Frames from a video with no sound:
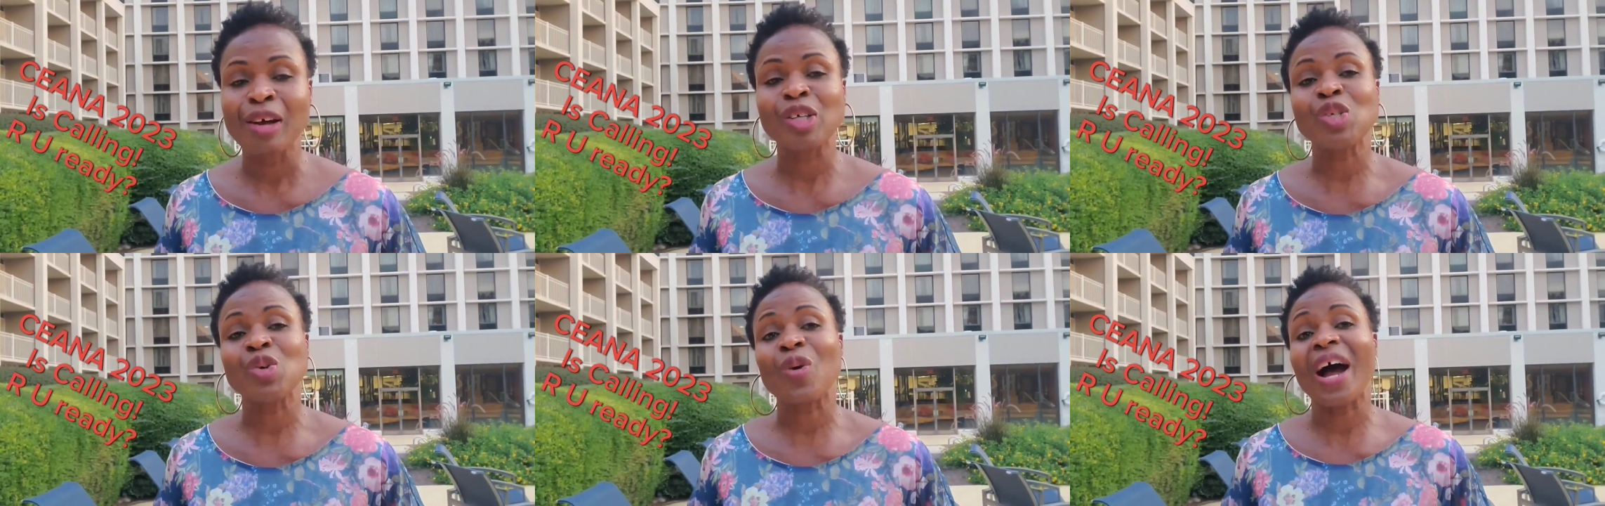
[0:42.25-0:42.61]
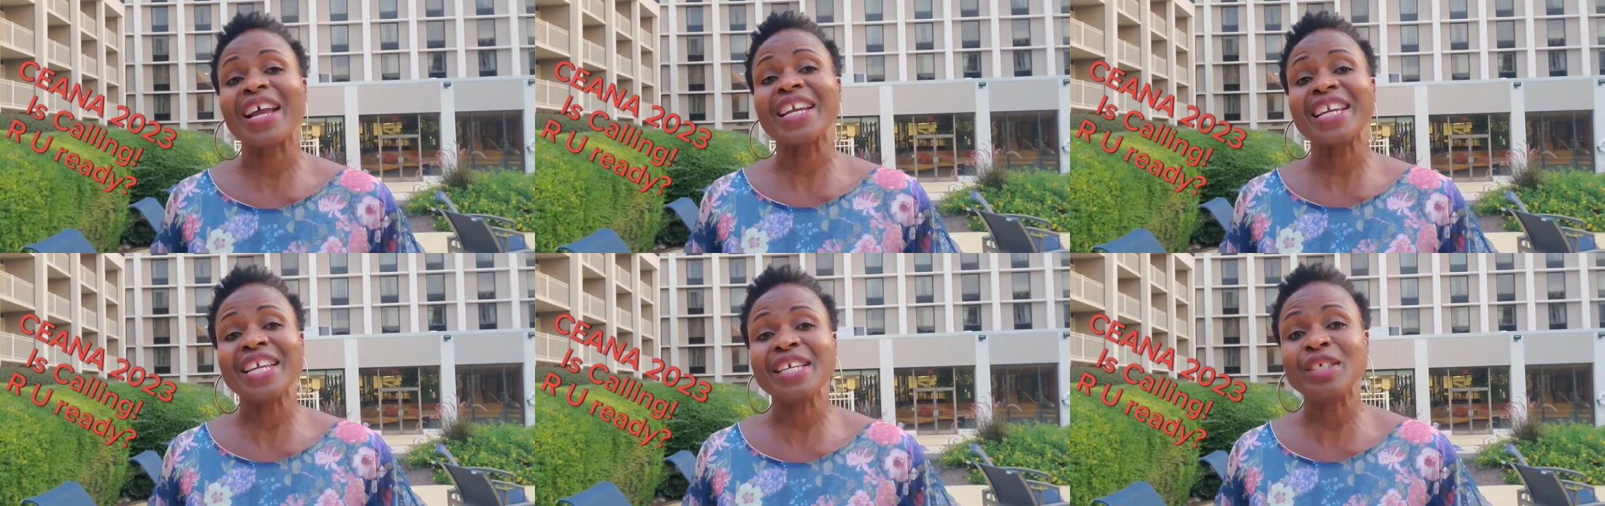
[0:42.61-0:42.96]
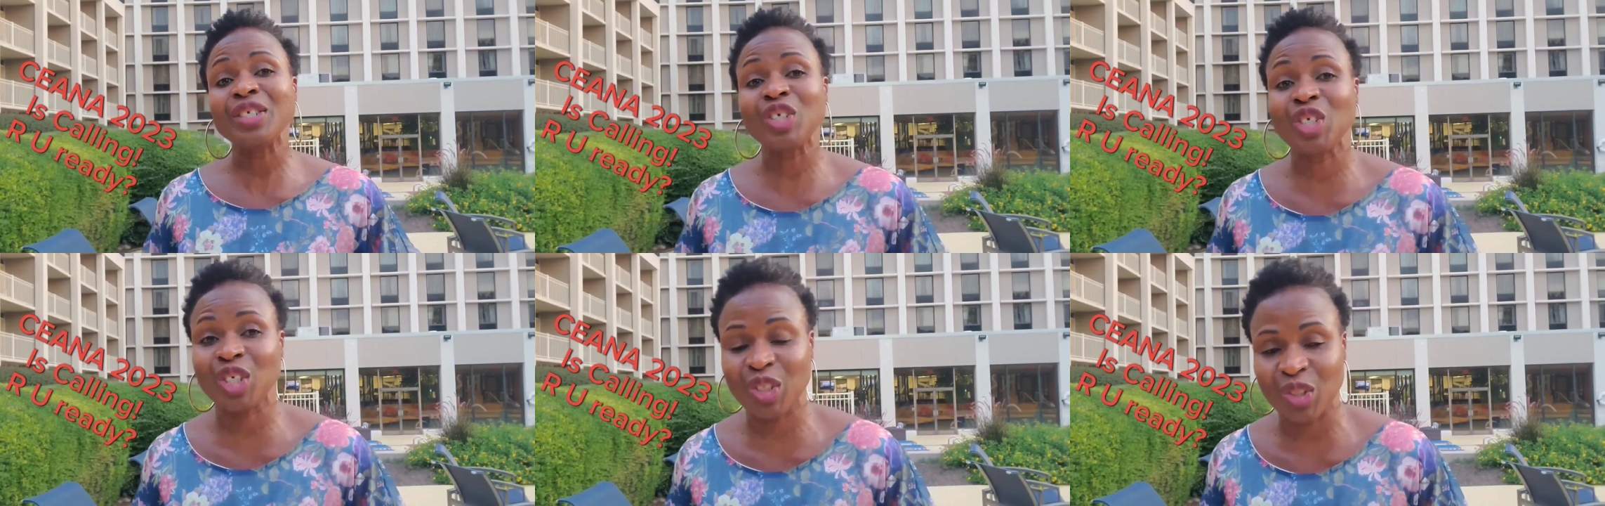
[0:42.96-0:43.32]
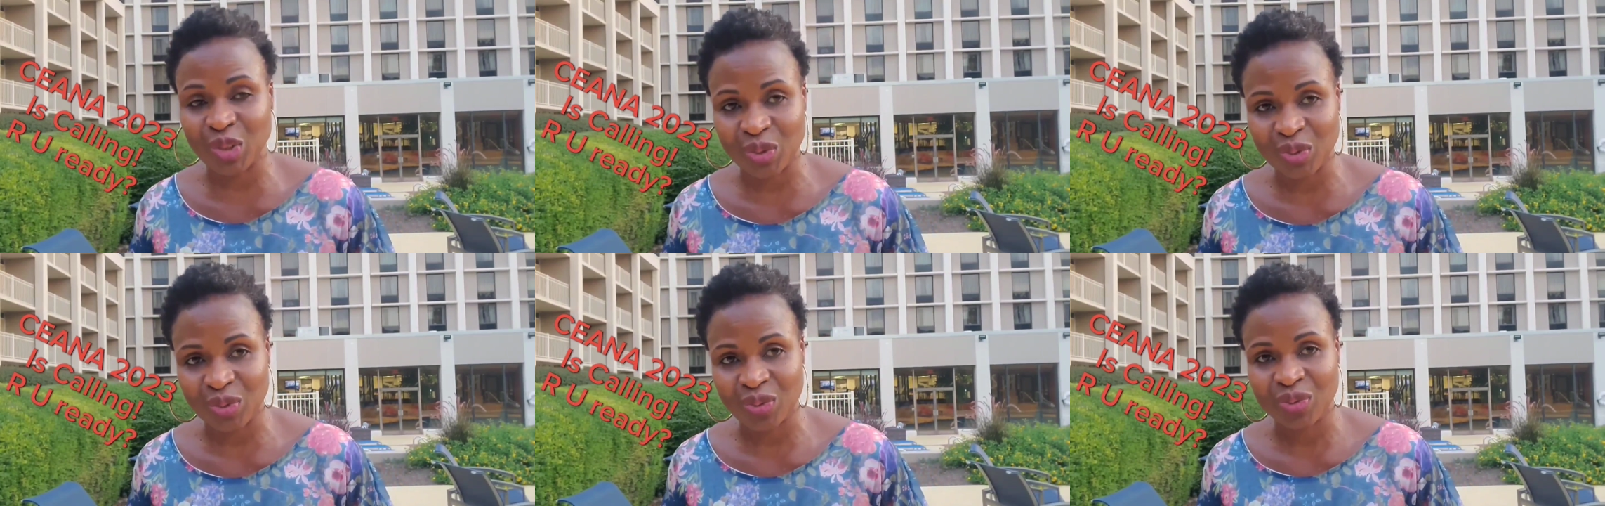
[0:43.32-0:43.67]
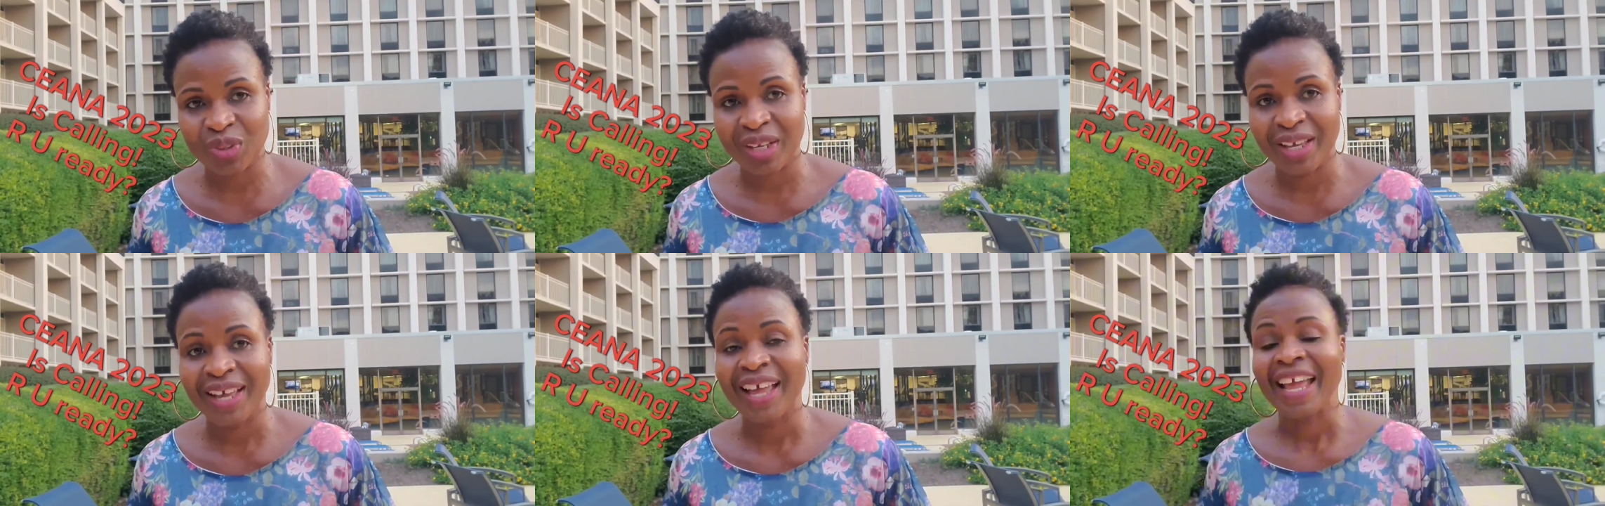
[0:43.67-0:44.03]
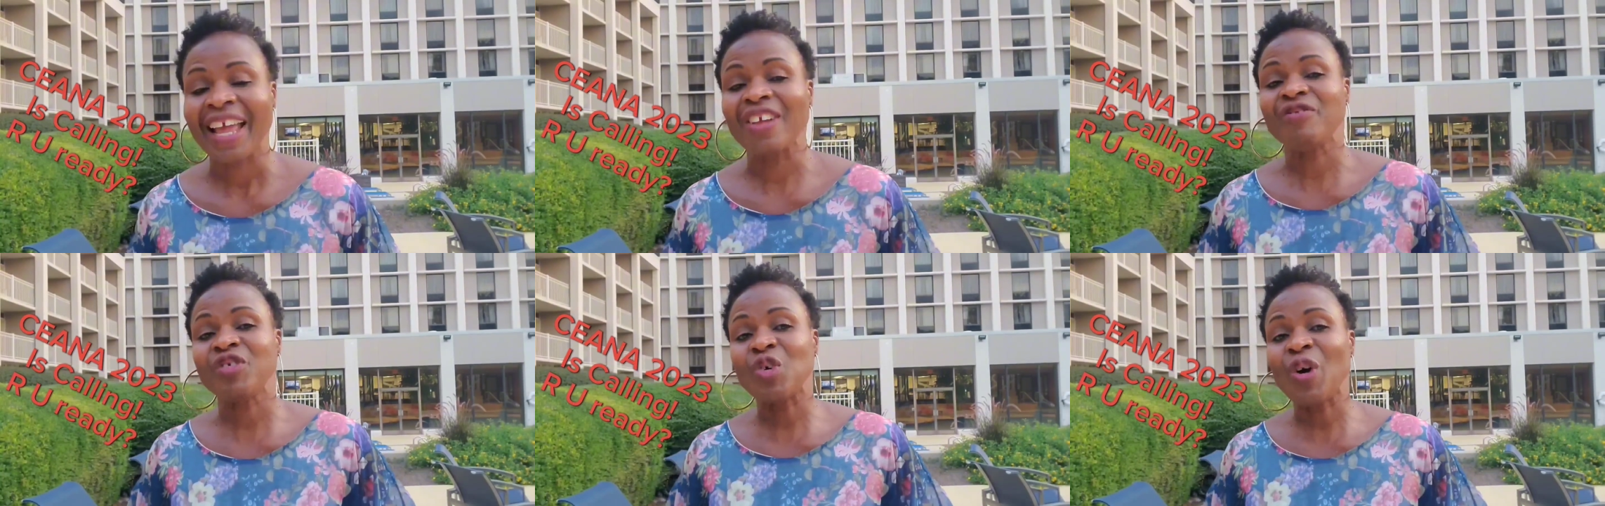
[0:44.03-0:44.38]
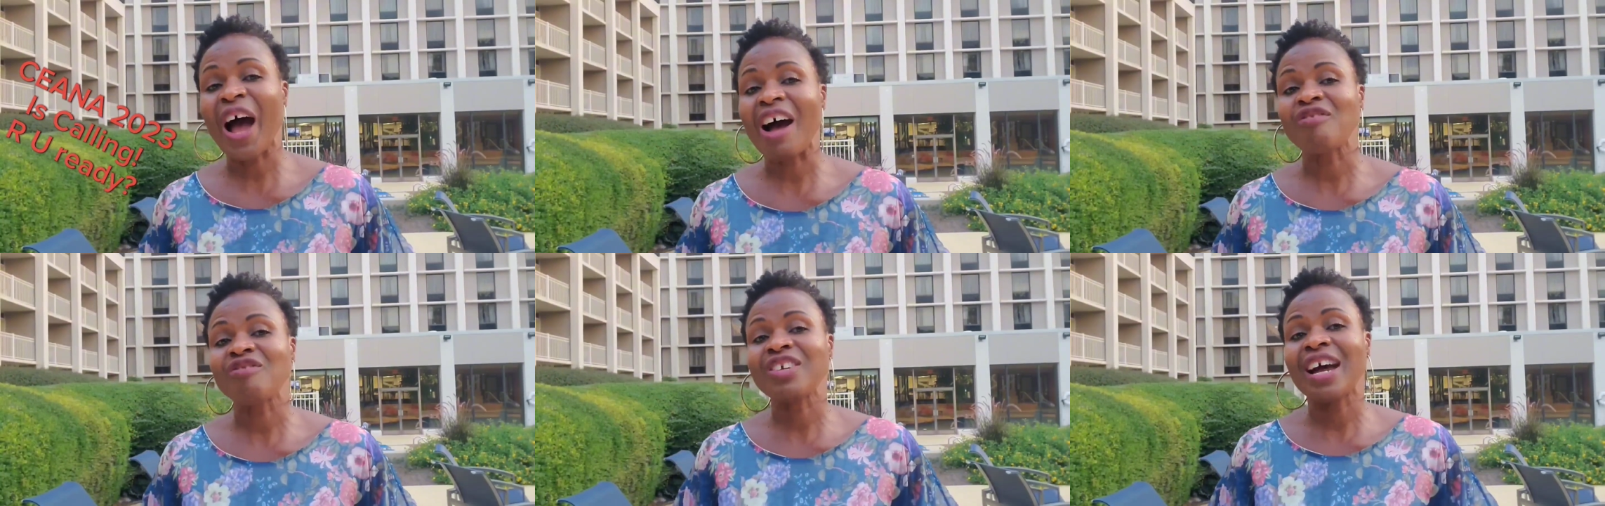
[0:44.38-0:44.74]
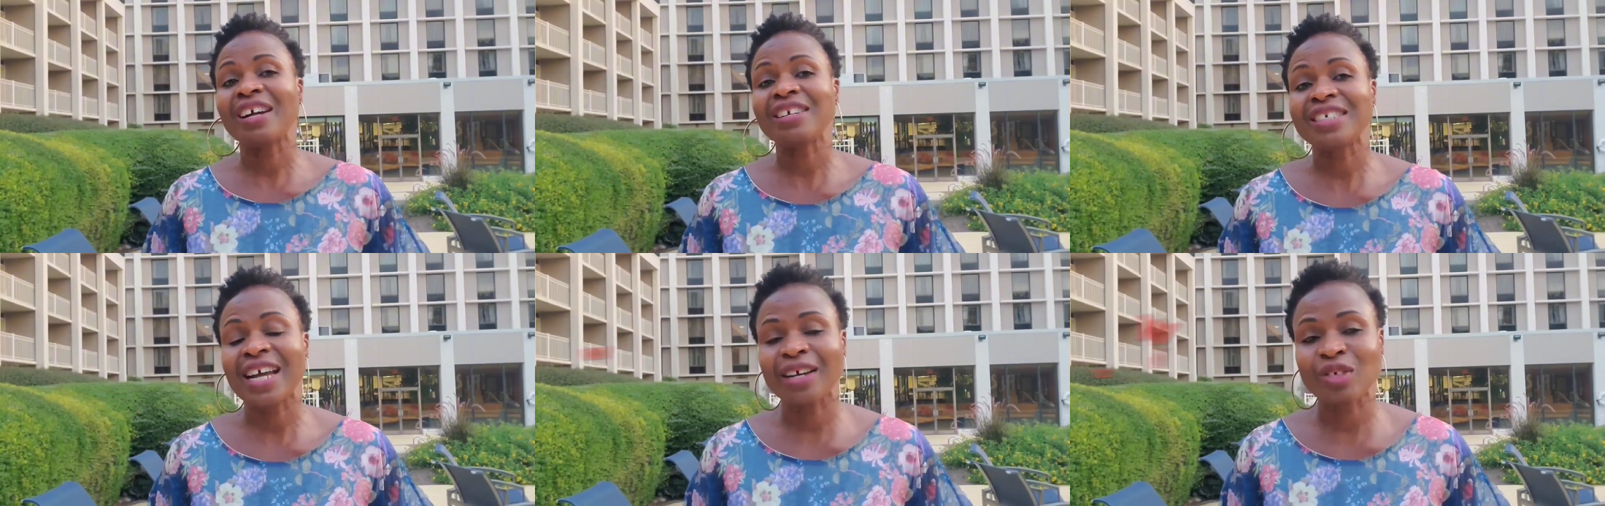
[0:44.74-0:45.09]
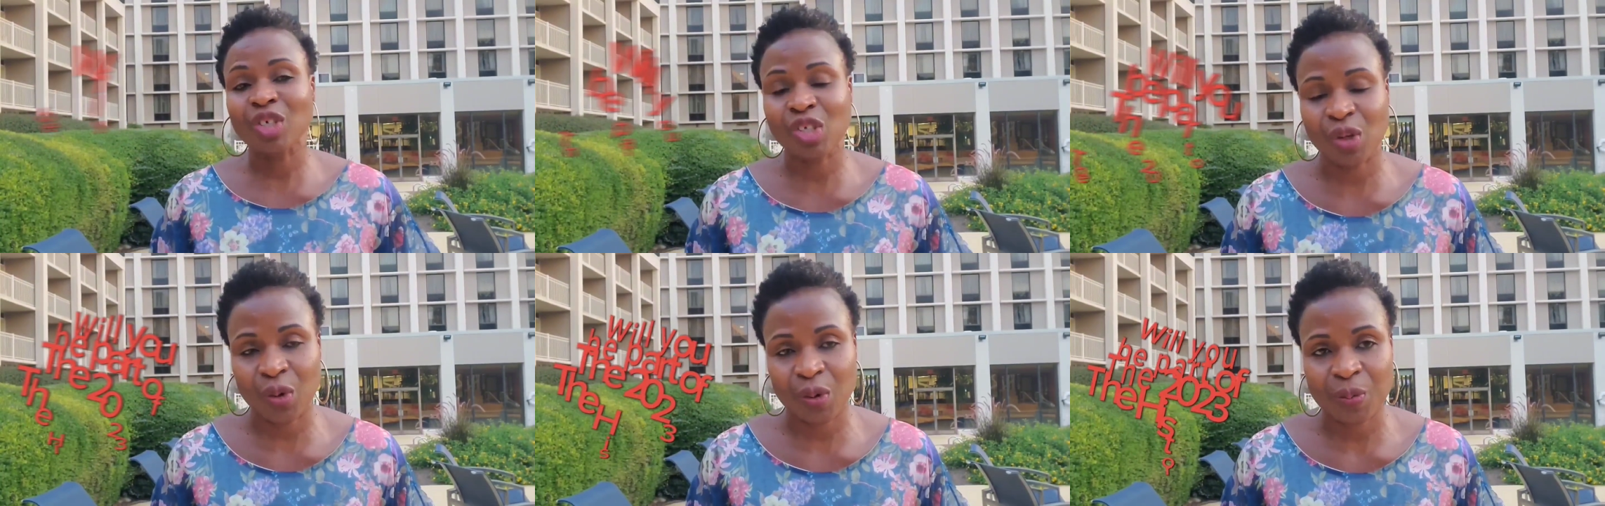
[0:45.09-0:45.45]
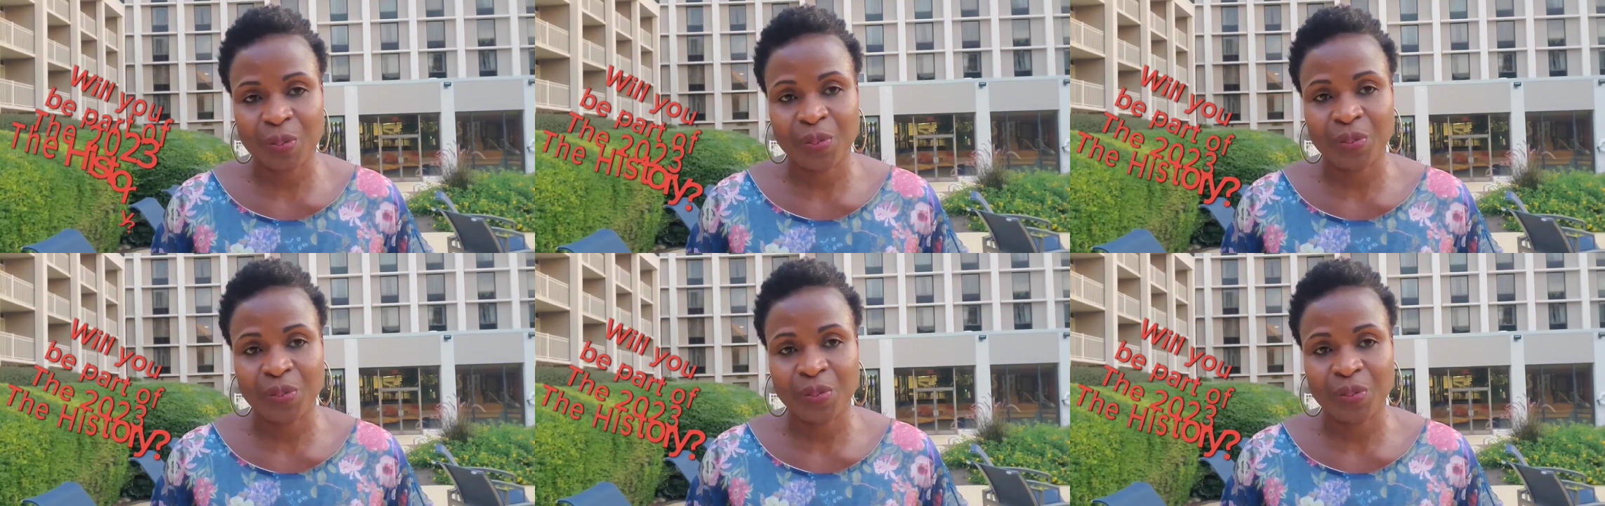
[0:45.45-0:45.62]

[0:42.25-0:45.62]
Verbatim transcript: So I need you, if you have not done so,